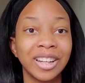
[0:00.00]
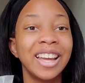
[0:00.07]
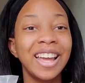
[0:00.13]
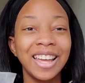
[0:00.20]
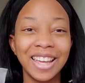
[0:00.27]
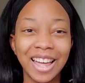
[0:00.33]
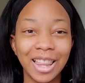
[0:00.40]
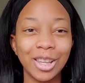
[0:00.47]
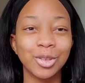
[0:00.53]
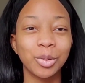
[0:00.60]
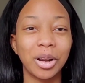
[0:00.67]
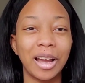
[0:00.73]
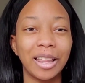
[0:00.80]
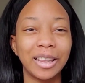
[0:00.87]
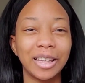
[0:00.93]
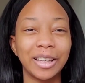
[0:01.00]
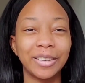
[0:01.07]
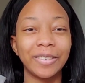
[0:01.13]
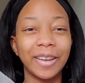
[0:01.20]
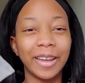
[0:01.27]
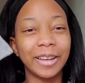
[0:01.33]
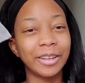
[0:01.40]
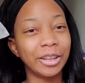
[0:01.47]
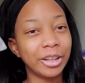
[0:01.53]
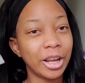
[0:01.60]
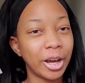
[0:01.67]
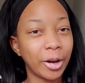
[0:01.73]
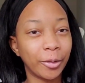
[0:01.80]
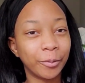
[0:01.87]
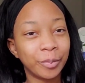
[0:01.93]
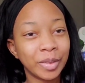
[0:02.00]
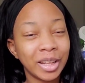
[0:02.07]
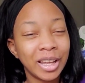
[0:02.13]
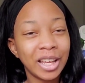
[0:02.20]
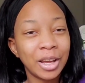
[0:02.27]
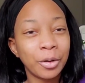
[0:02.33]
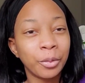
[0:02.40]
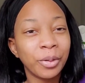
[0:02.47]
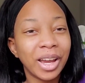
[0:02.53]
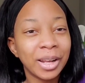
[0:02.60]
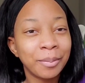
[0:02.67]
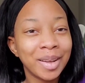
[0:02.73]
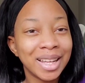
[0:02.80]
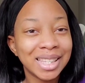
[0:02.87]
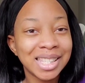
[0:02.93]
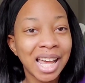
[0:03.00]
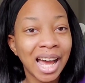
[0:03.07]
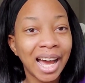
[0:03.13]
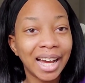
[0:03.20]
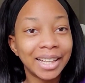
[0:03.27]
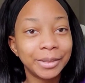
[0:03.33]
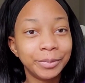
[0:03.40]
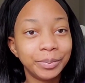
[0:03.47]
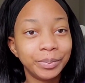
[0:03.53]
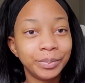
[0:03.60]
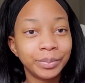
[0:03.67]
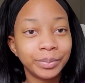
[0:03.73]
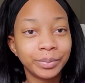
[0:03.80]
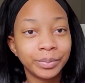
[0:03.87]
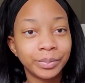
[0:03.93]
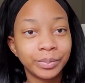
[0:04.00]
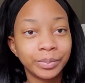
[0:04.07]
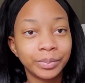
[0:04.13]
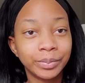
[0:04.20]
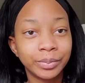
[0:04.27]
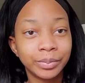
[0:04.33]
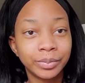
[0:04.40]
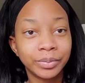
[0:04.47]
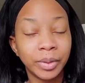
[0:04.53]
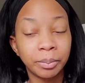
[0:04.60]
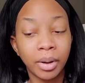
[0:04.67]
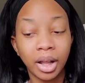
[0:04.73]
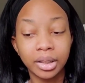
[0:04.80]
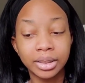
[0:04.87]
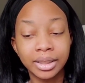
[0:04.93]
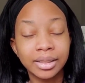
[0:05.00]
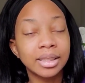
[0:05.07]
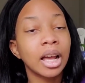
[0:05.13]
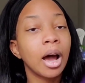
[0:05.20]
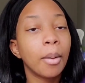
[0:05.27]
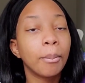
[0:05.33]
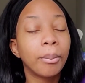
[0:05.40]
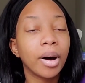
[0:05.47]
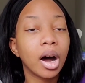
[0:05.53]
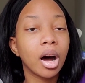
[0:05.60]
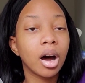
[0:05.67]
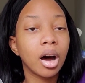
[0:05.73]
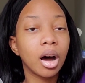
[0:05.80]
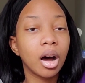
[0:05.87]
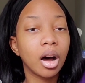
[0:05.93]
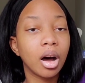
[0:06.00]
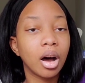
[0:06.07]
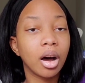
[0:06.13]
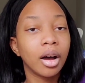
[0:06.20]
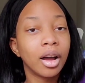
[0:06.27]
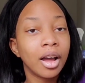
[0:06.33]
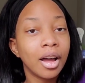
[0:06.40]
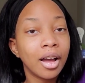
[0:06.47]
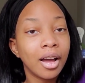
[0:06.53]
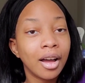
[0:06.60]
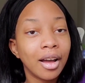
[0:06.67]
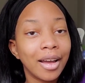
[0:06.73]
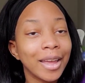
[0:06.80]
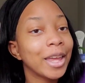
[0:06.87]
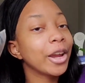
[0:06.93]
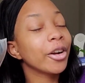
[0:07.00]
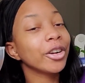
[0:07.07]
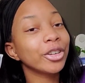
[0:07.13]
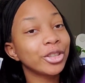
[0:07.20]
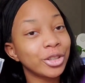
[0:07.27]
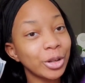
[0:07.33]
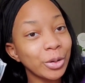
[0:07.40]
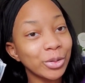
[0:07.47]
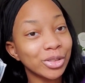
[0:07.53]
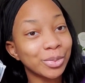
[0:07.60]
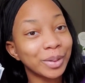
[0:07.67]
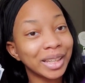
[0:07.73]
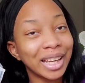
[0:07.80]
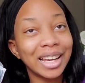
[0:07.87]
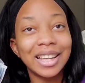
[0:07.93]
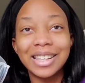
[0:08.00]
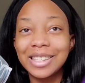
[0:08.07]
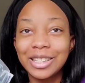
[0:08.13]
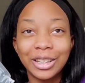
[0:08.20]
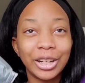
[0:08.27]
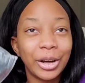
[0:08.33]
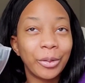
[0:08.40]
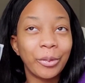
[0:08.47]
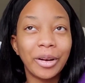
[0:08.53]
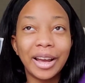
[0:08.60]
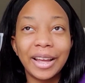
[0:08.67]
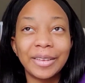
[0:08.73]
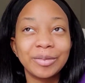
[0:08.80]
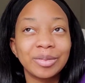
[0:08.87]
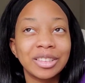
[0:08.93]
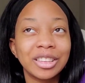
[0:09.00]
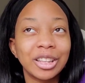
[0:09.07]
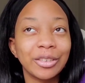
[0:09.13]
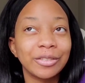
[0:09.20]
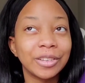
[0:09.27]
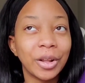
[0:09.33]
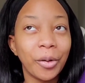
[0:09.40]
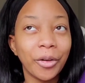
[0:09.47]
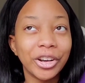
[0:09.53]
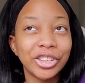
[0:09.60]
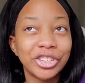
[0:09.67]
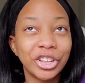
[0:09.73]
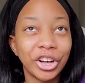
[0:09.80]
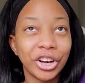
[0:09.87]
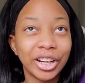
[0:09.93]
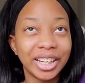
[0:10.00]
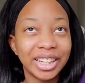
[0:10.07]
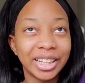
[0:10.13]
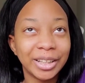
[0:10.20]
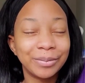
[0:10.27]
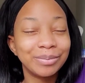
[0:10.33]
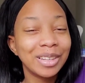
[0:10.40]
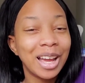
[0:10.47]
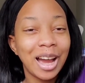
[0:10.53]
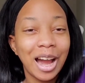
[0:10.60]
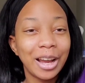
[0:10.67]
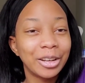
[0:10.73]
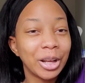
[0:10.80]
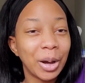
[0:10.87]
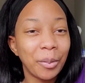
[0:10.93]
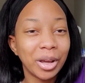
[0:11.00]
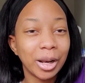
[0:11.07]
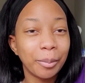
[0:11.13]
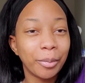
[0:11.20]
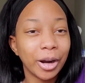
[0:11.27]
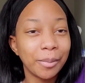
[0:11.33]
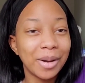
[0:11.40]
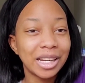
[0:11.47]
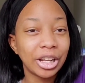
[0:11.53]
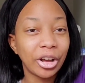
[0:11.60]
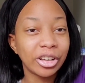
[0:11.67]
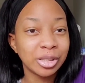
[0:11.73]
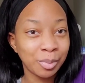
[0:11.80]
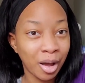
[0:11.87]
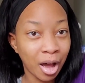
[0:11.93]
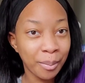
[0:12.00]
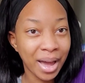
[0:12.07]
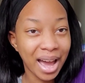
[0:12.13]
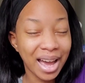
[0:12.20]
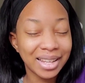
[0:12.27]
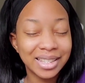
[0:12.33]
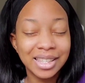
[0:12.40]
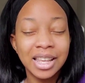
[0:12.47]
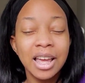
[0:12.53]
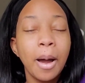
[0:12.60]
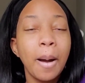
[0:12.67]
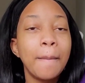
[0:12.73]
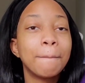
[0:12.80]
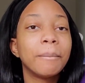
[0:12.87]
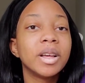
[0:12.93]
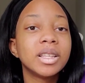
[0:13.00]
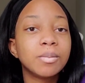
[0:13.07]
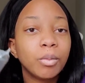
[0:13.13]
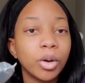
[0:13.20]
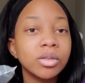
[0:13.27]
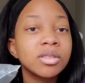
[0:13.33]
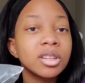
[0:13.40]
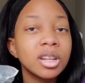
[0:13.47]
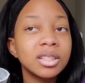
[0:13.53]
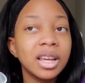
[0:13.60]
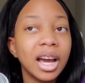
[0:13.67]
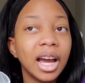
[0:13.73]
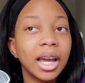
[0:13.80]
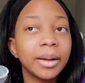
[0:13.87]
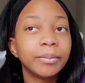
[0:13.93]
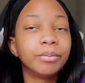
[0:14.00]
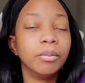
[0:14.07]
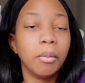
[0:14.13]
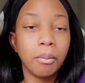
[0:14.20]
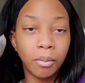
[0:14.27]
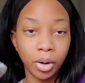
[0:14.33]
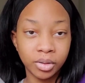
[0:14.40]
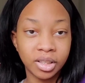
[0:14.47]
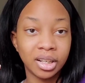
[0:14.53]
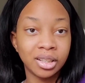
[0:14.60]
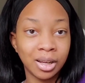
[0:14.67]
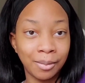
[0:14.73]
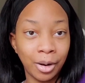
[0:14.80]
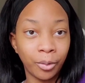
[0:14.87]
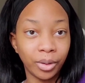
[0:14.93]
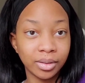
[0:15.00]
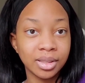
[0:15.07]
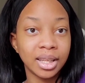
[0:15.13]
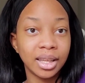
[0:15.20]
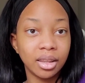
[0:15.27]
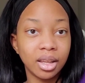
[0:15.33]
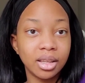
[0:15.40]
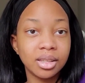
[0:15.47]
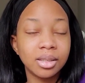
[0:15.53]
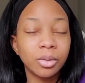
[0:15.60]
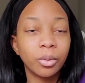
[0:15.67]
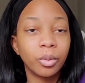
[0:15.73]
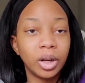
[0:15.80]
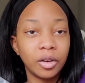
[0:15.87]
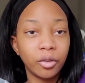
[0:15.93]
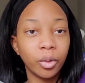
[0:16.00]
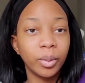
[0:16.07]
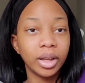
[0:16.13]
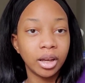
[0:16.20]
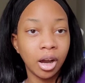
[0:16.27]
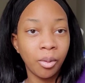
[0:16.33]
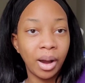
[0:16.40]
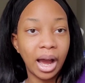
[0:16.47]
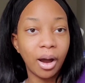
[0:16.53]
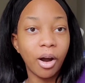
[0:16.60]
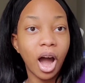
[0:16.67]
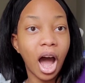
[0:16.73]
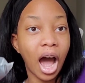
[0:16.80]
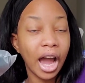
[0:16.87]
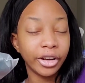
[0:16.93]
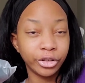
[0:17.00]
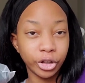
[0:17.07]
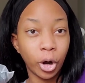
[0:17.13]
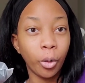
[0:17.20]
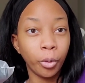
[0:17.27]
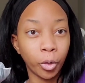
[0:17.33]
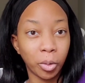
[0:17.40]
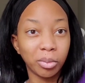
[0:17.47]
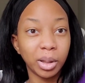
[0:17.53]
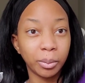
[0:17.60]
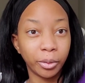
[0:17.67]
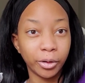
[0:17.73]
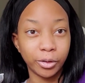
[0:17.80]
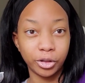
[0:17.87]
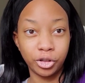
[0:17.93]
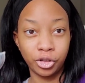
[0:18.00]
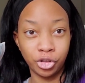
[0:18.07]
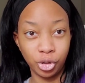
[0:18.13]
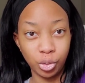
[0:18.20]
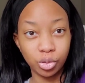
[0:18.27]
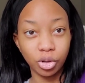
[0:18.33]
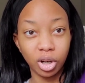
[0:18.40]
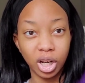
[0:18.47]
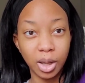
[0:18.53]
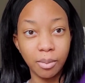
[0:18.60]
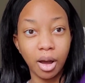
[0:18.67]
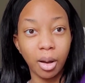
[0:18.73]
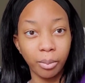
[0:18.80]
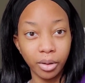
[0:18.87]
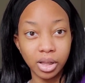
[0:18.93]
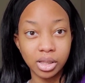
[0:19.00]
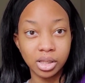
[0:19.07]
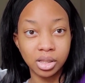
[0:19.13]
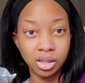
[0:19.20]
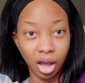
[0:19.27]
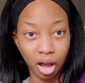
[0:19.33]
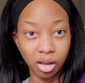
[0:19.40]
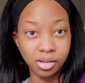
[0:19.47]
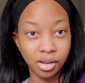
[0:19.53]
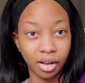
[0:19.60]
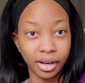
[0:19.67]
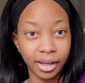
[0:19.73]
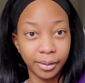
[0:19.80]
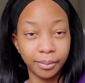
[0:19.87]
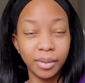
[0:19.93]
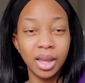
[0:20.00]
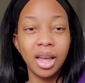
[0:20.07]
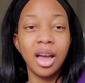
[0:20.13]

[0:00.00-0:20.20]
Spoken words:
Yeah, that's where I live, and you know, red means hot in politics. But here are shoes because you know what, the floor is dirty. I don't want to burn my dog's paw pads. But most of the time, I will say this, whenever we go out, I don't normally put shoes on him. I'll put socks on him.